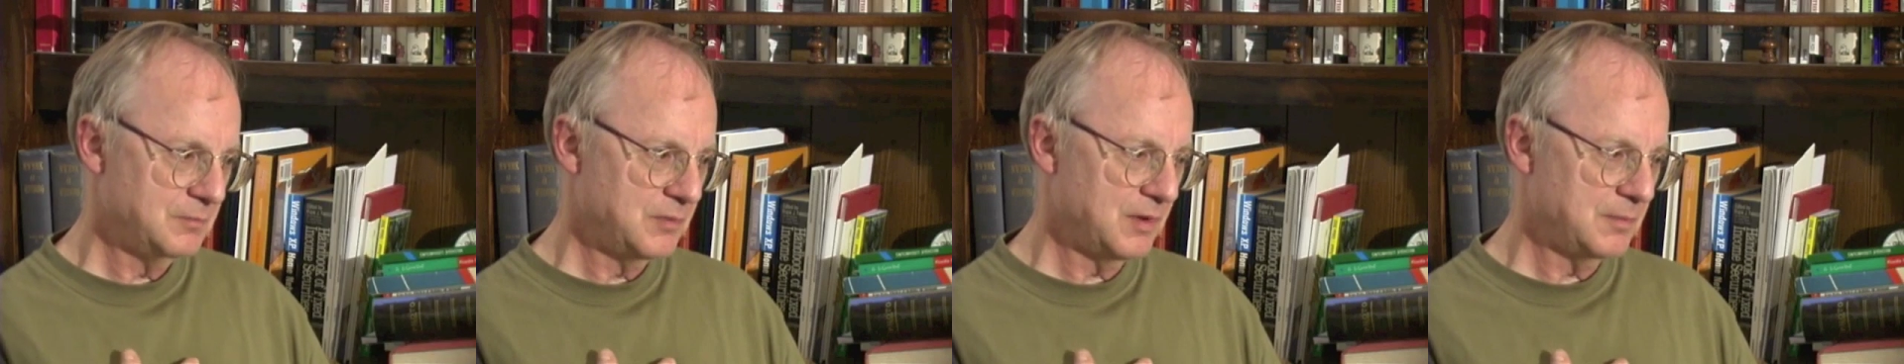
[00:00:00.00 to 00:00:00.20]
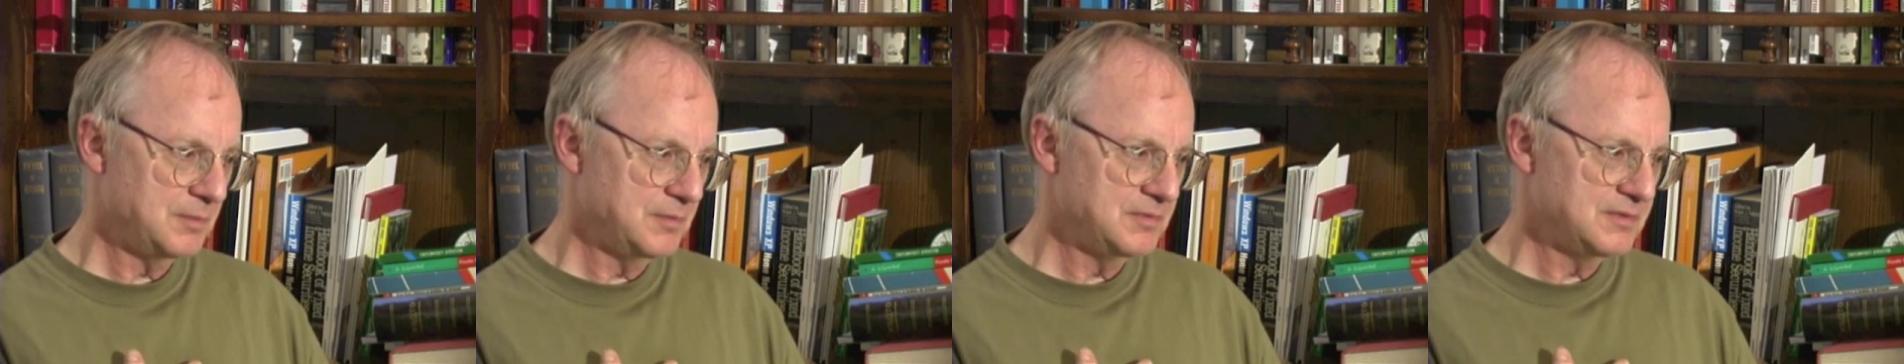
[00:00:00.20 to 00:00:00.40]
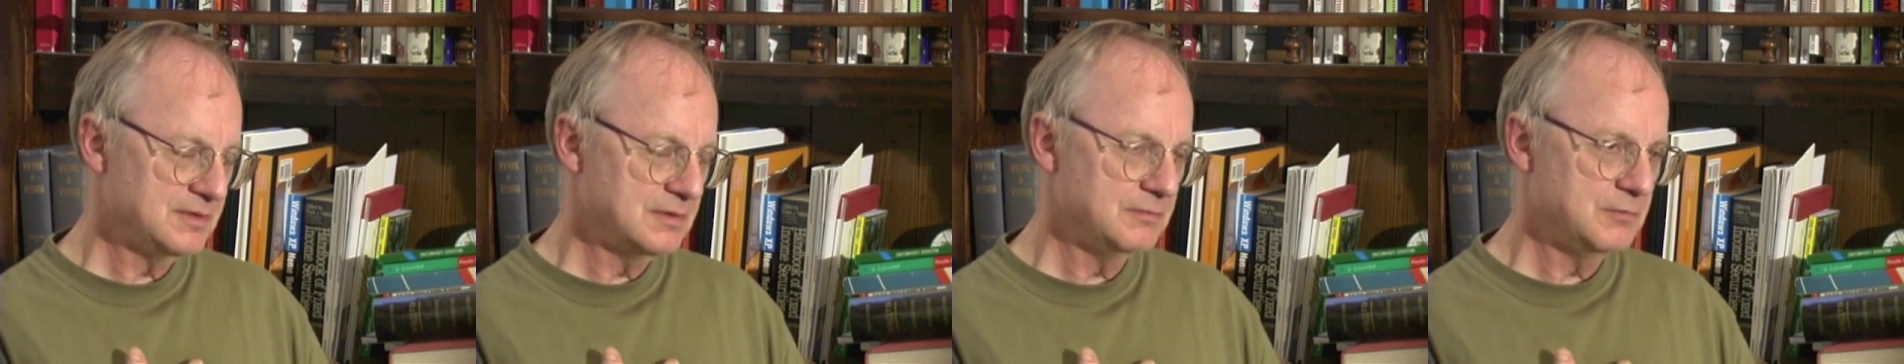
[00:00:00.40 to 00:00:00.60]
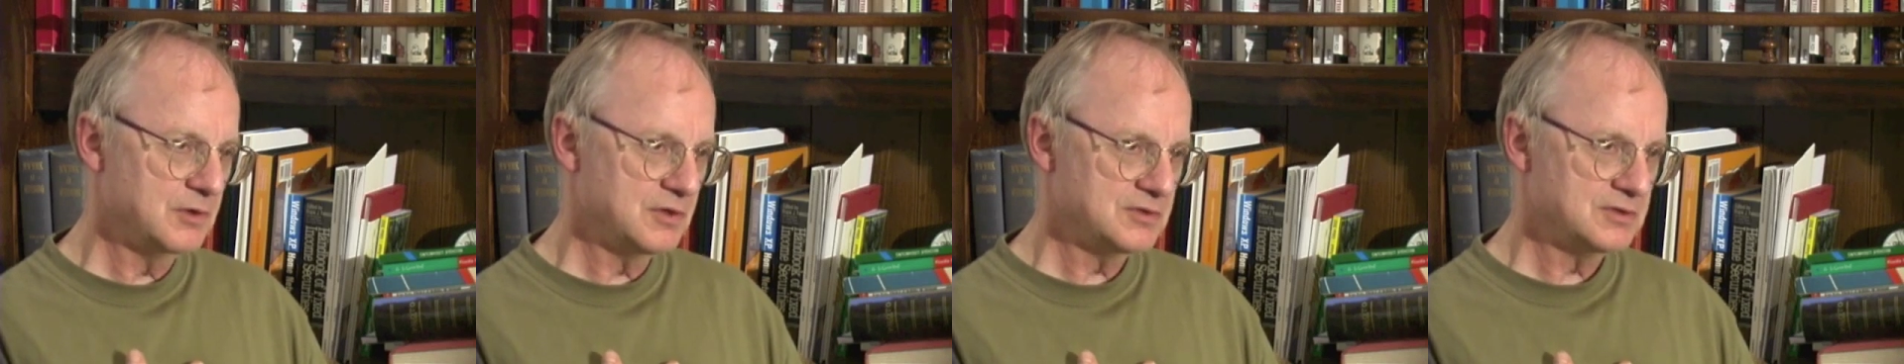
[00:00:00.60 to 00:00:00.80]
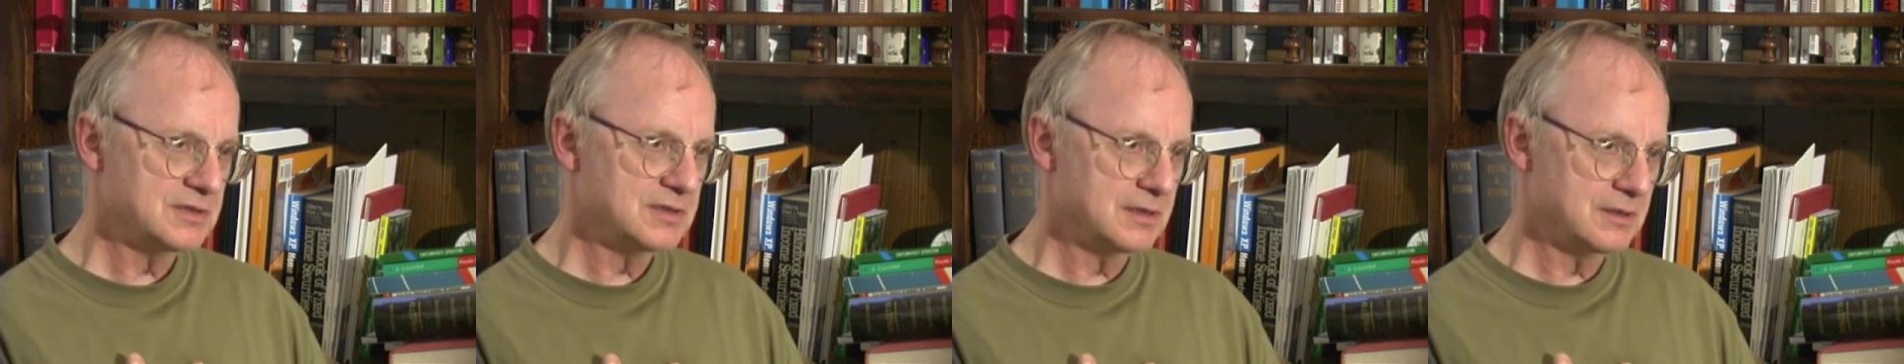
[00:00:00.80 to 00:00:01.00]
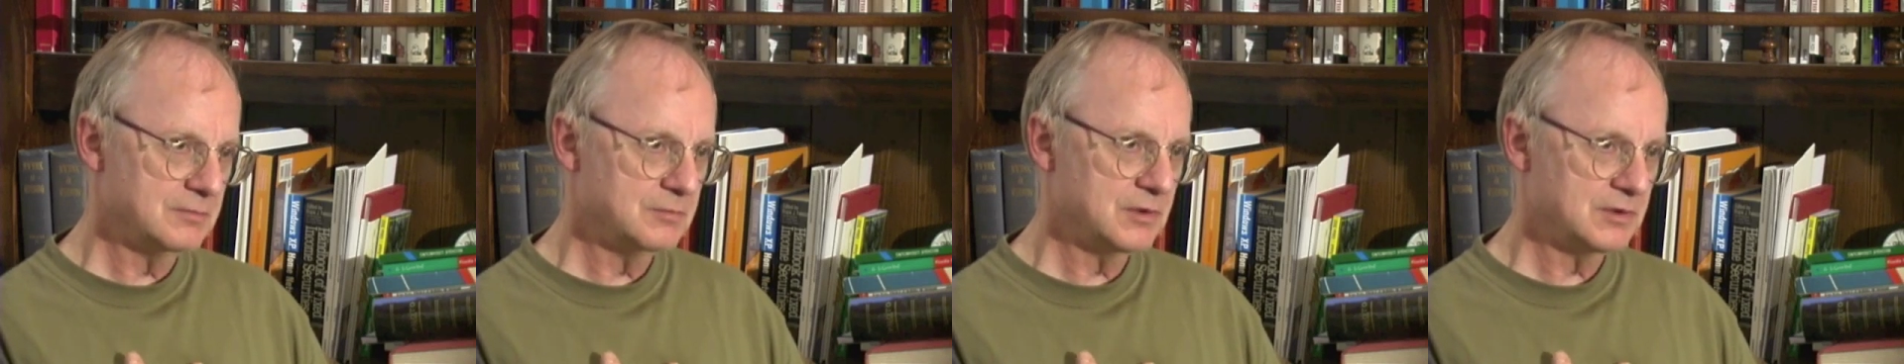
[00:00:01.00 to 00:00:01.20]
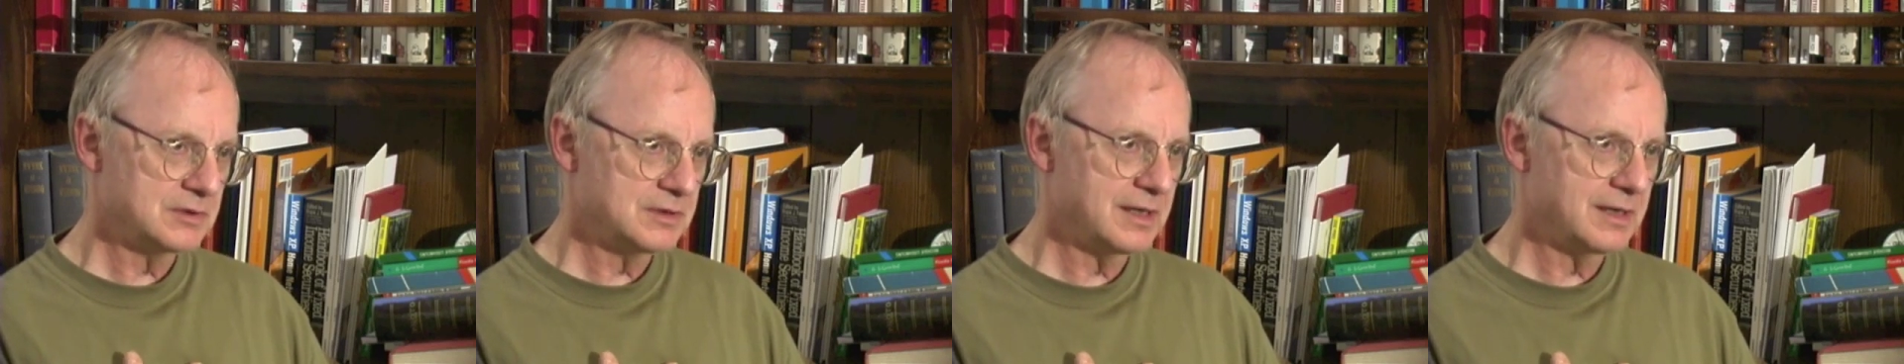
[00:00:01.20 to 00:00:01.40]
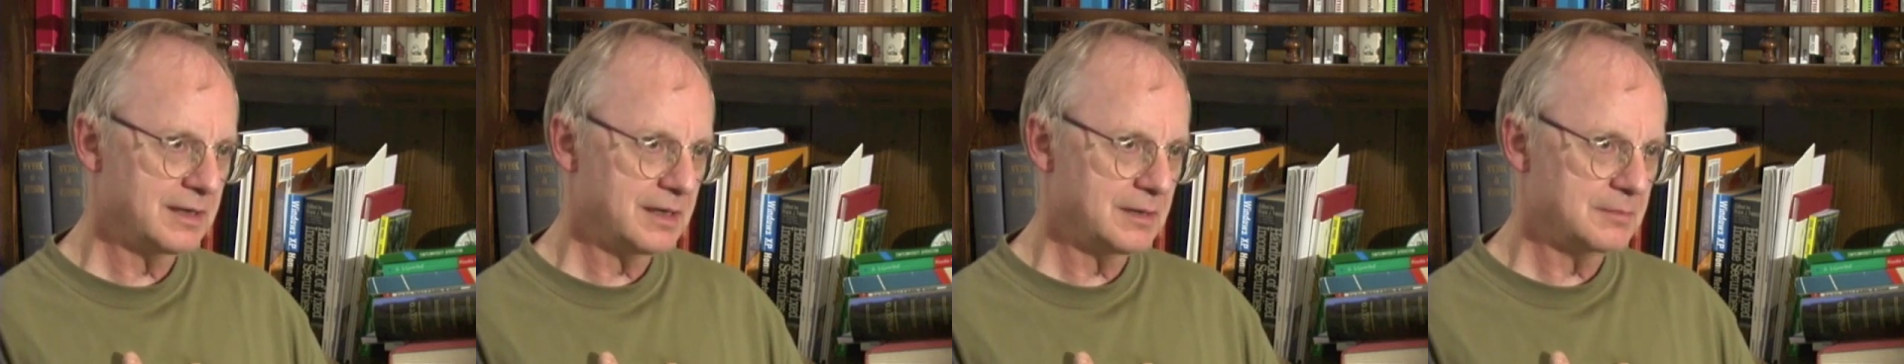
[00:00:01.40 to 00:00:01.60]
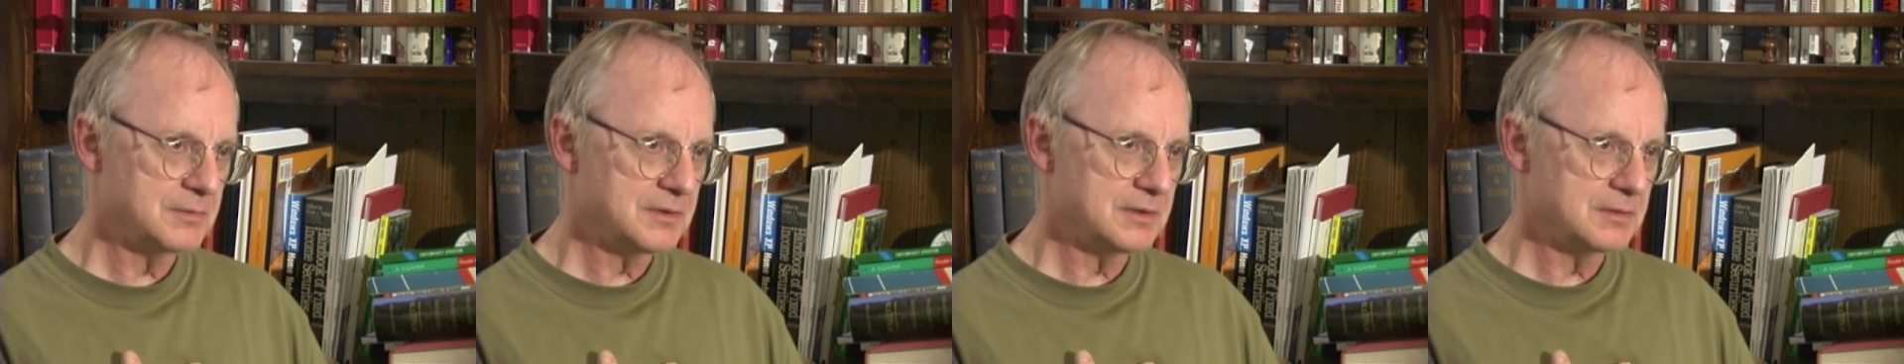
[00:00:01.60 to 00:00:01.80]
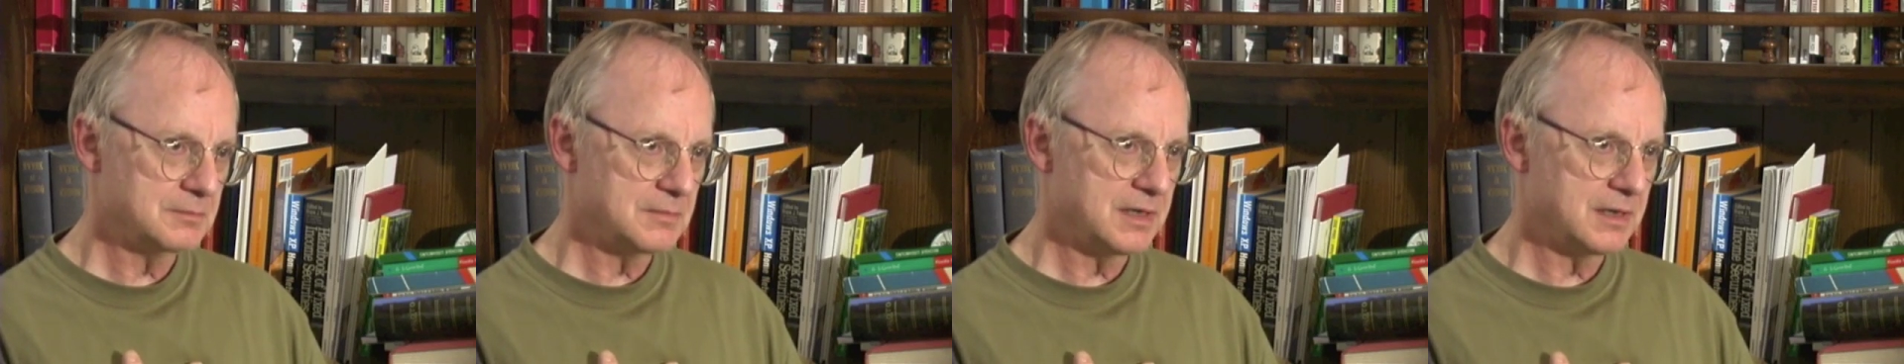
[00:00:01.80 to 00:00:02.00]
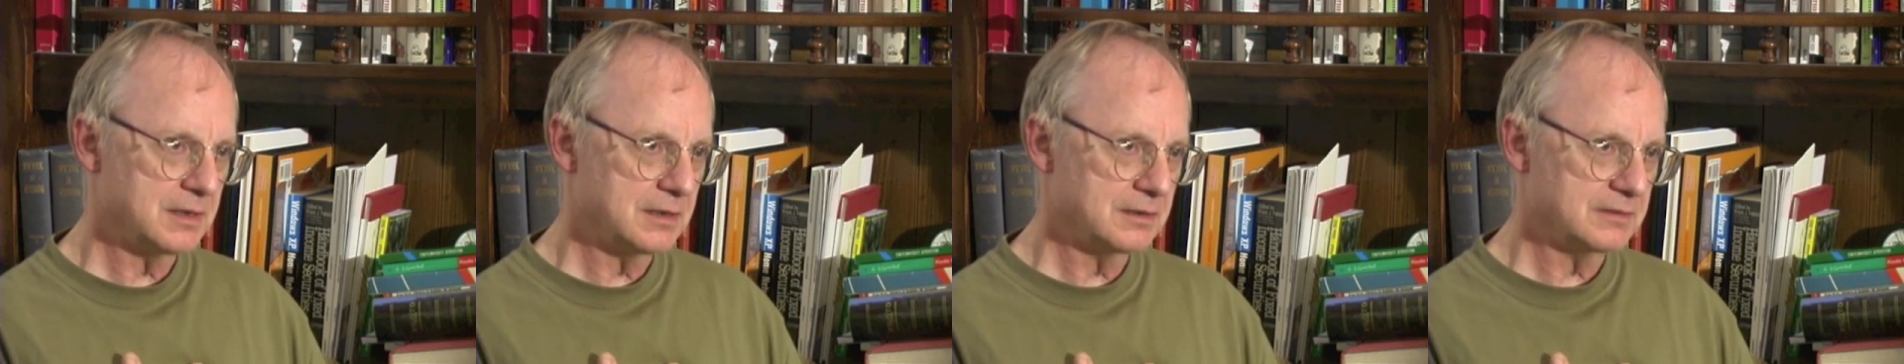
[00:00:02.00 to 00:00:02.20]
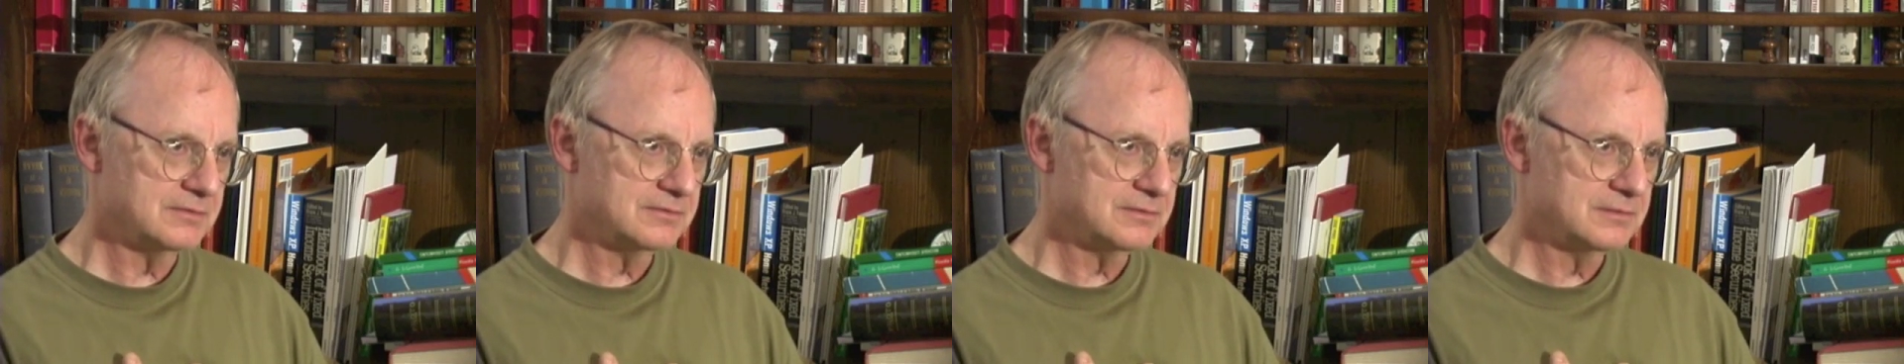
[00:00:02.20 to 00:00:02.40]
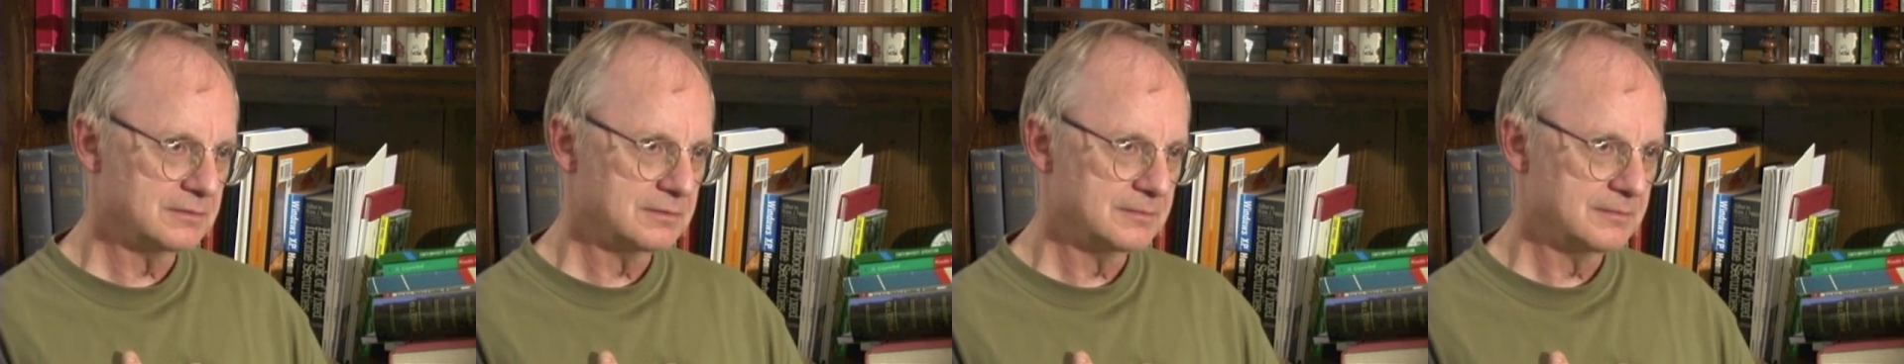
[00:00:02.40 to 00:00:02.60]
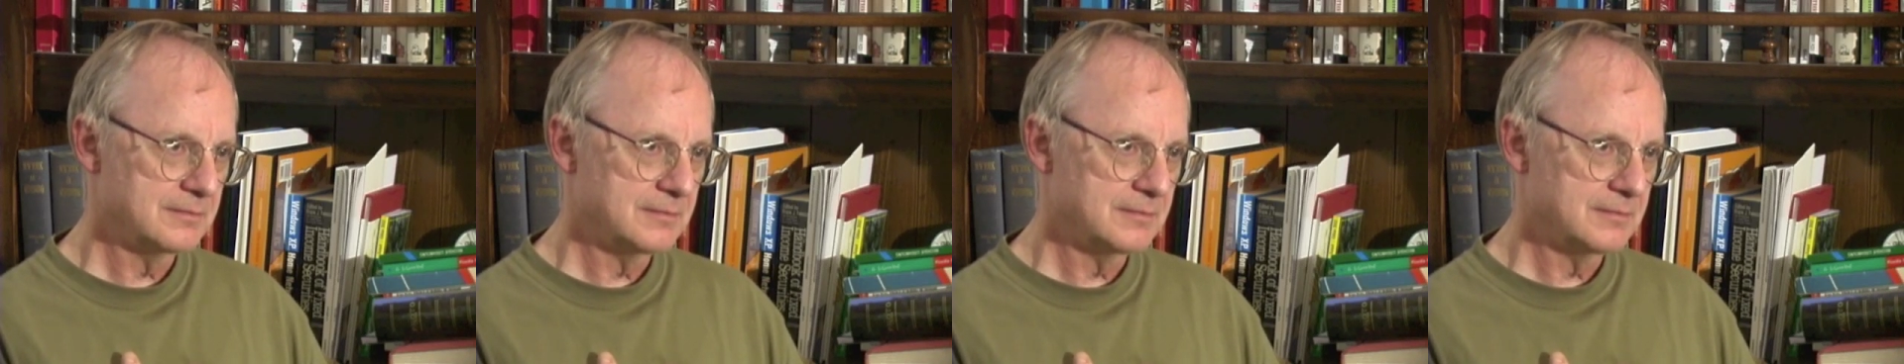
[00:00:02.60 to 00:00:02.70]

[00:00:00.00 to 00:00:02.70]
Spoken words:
probably the worst thing what can happen in my life.